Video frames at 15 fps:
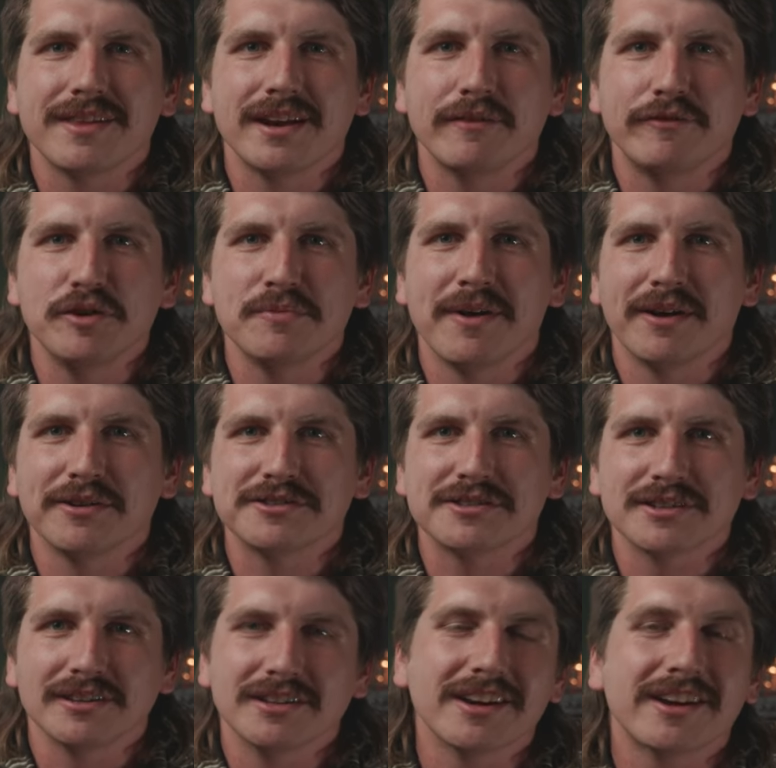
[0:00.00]
than if you
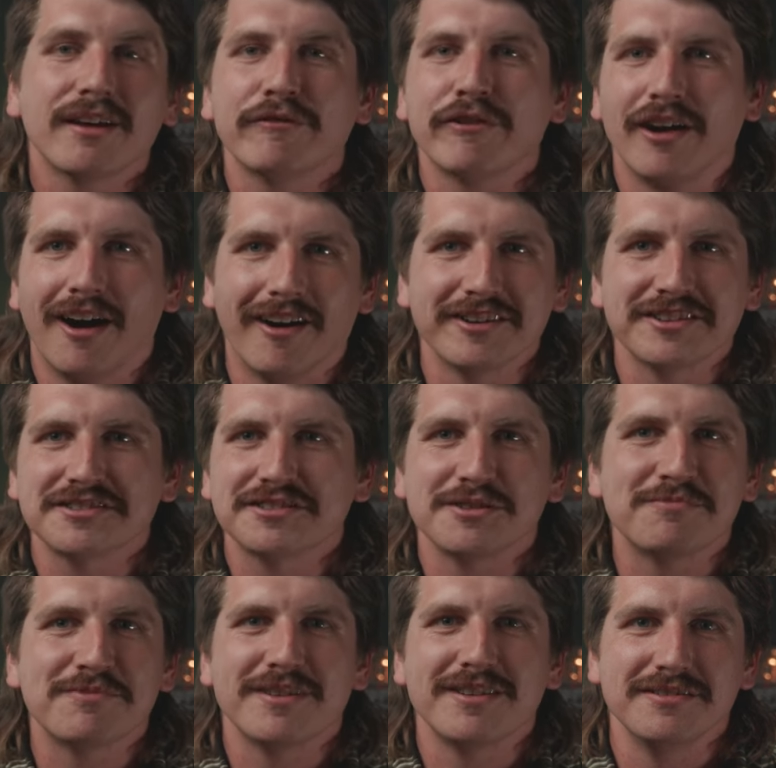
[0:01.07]
post, "Looking for artists
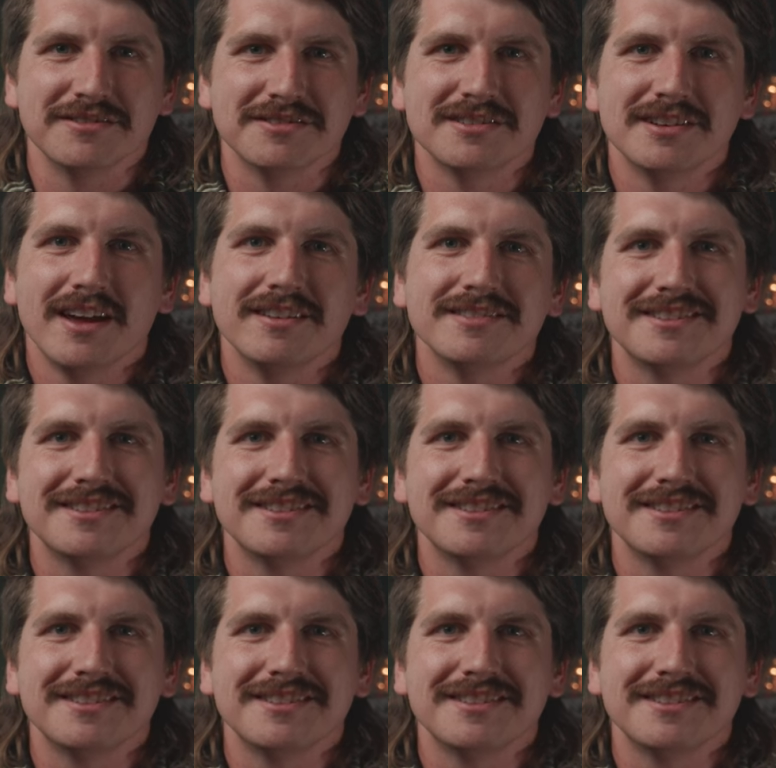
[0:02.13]
to produce.